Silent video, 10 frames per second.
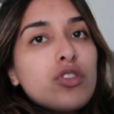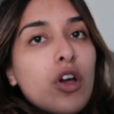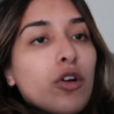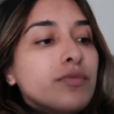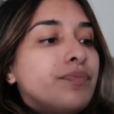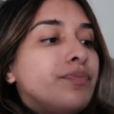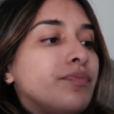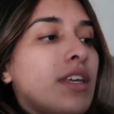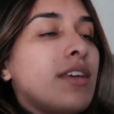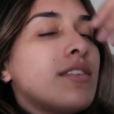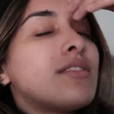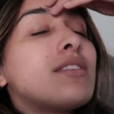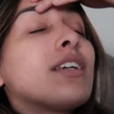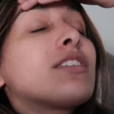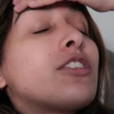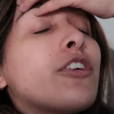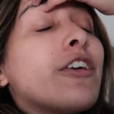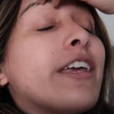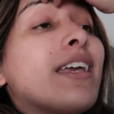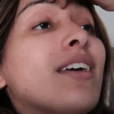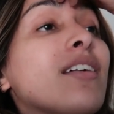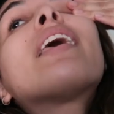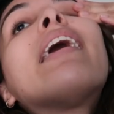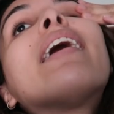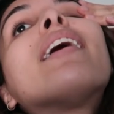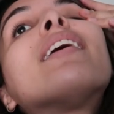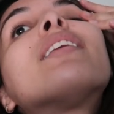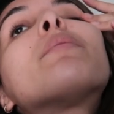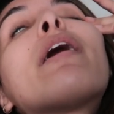So it is 6:30 and